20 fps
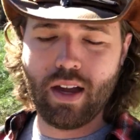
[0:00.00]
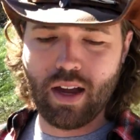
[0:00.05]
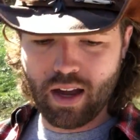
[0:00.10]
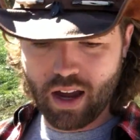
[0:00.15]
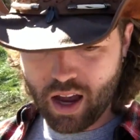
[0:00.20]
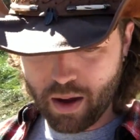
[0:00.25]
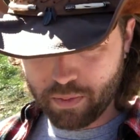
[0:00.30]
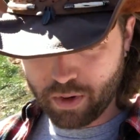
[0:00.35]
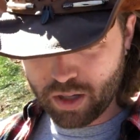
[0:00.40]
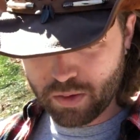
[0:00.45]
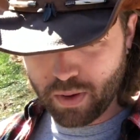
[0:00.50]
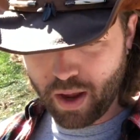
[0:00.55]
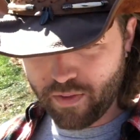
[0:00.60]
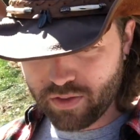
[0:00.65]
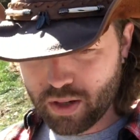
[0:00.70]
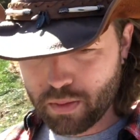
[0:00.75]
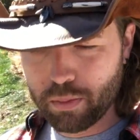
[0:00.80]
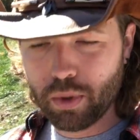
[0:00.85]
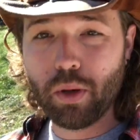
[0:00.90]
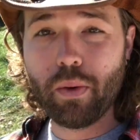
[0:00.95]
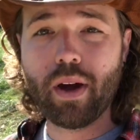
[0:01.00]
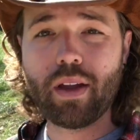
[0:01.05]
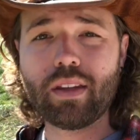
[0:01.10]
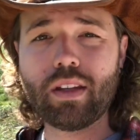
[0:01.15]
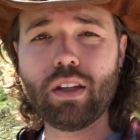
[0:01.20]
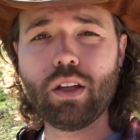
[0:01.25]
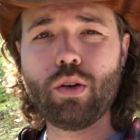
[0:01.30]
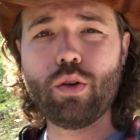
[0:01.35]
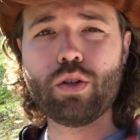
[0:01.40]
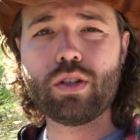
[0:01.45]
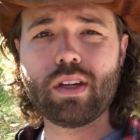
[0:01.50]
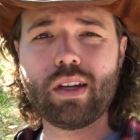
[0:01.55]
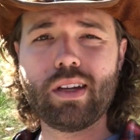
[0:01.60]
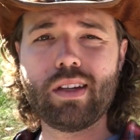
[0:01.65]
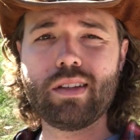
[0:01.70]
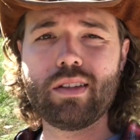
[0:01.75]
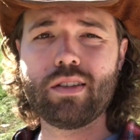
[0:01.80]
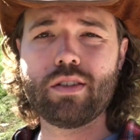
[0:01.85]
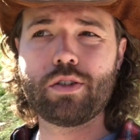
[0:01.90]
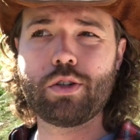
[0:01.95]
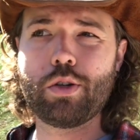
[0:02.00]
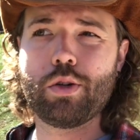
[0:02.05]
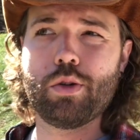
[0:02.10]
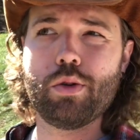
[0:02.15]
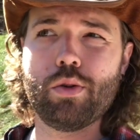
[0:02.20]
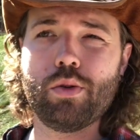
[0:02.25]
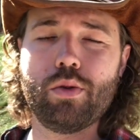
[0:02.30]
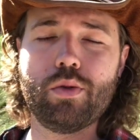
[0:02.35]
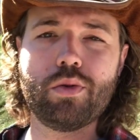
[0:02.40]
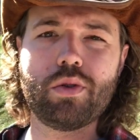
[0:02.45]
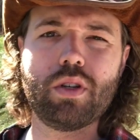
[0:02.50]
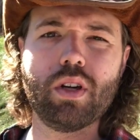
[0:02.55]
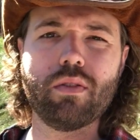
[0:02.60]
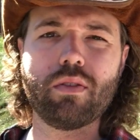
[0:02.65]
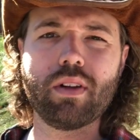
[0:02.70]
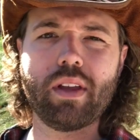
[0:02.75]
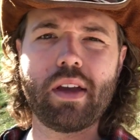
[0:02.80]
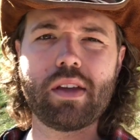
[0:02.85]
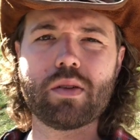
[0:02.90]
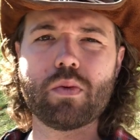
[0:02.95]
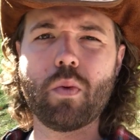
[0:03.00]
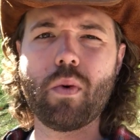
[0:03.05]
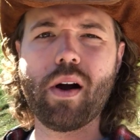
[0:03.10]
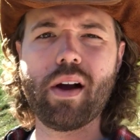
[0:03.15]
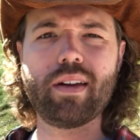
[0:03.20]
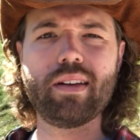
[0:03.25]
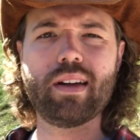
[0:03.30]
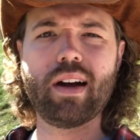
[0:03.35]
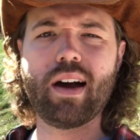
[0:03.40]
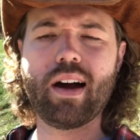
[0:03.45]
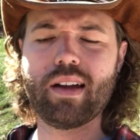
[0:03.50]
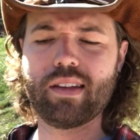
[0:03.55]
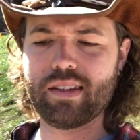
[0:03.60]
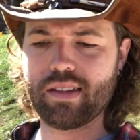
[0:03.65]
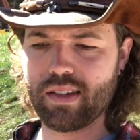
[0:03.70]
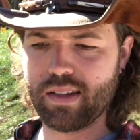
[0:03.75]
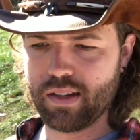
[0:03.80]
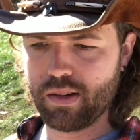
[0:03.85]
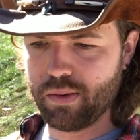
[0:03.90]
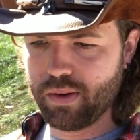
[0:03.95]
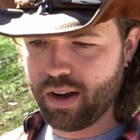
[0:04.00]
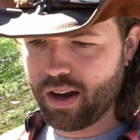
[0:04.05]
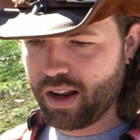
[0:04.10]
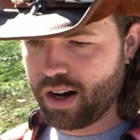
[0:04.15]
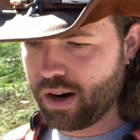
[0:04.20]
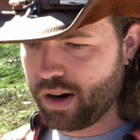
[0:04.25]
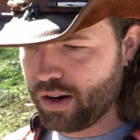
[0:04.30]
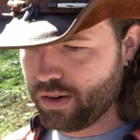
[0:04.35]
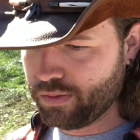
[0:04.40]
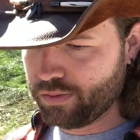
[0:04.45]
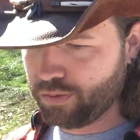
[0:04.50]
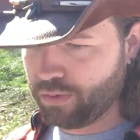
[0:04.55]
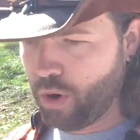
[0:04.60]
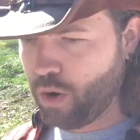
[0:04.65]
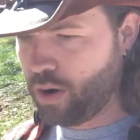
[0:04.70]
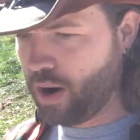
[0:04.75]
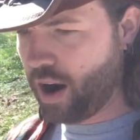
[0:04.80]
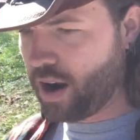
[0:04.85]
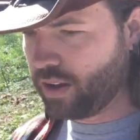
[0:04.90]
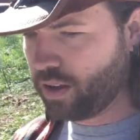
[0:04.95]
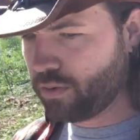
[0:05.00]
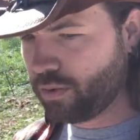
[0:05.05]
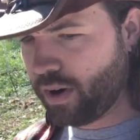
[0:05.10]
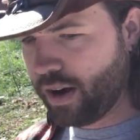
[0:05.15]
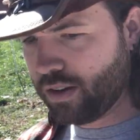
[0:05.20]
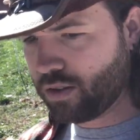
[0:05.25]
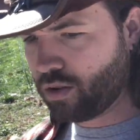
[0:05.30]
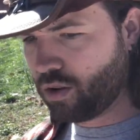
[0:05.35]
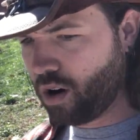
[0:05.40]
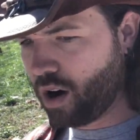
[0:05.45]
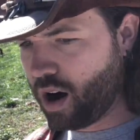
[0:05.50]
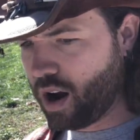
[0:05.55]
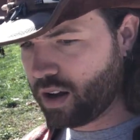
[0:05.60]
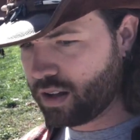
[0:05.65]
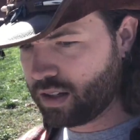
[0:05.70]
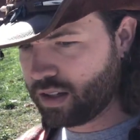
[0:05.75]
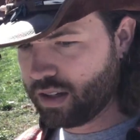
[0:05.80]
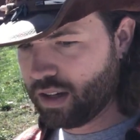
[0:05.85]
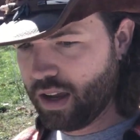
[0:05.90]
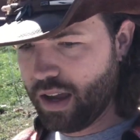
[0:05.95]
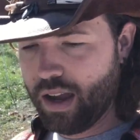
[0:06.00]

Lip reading: because we have some Blue Andalusian, 2 Silver Lace Wyandotte, we got a Rhode Island Red Cross,